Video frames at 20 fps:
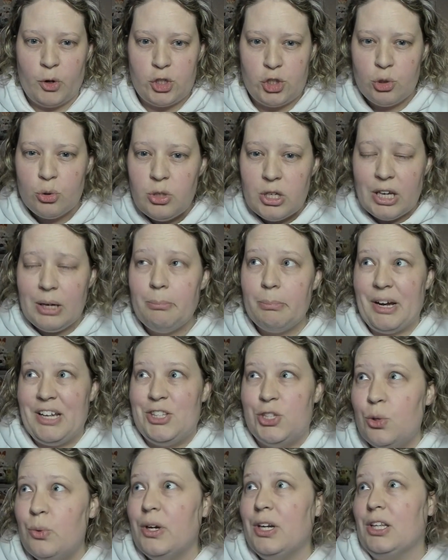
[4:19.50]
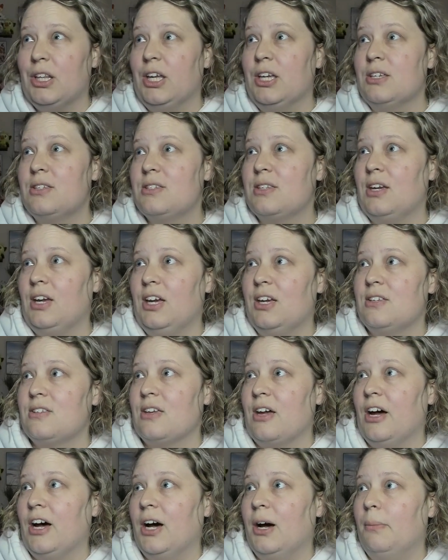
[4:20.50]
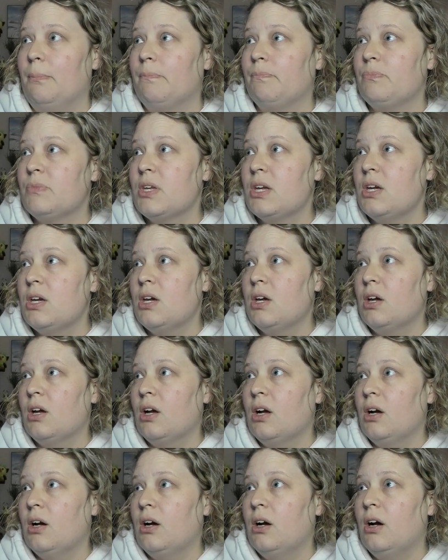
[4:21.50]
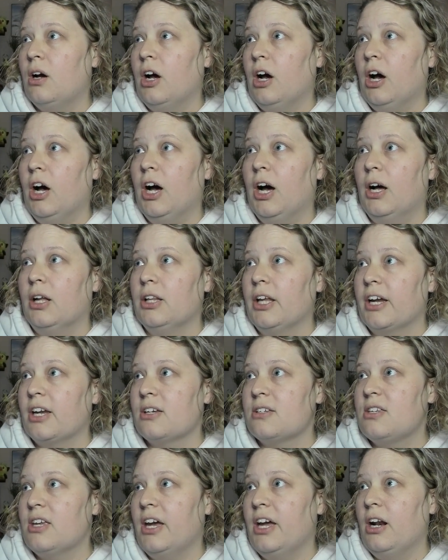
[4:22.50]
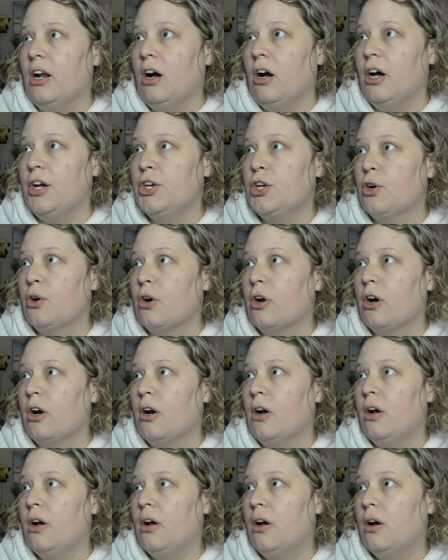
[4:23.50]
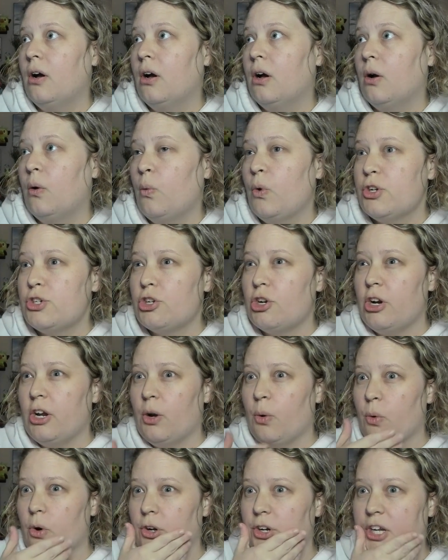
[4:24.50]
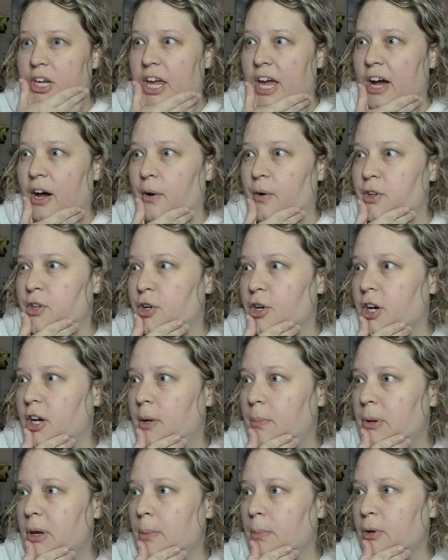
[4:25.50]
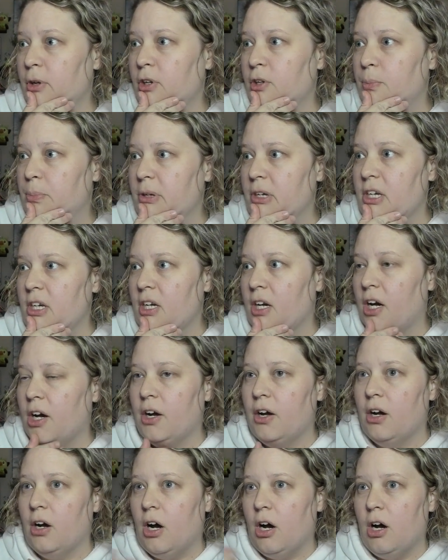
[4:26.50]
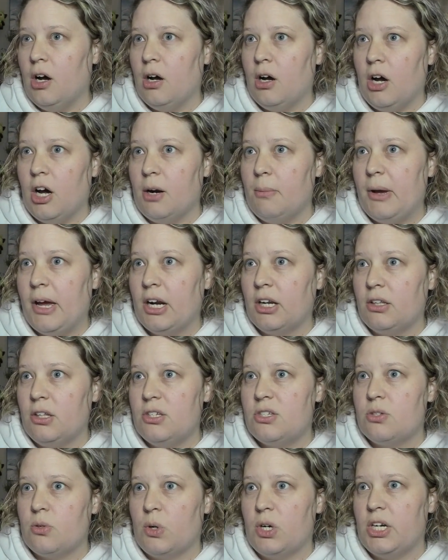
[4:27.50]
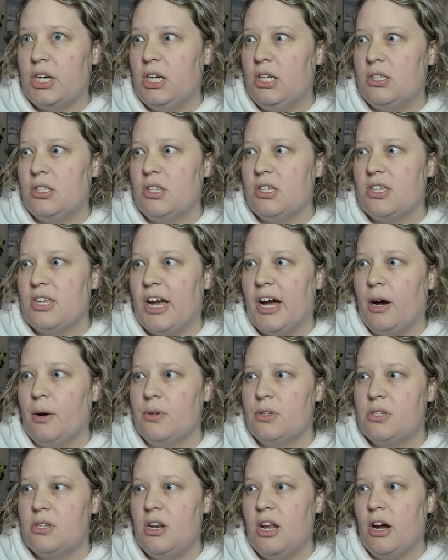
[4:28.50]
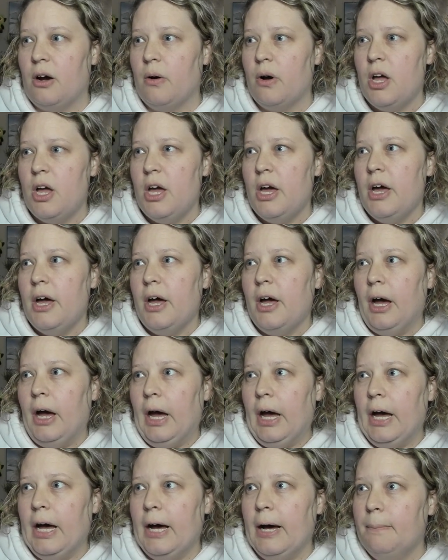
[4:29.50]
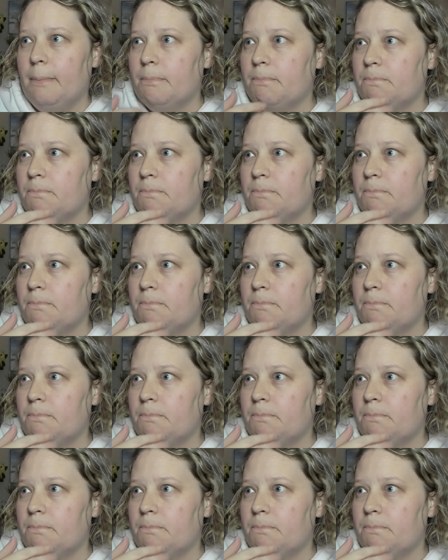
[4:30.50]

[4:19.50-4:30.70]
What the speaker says: get by doing this is like I said, on your Wizarding World account, you're going to be able to be automatically sorted into this house. Now, I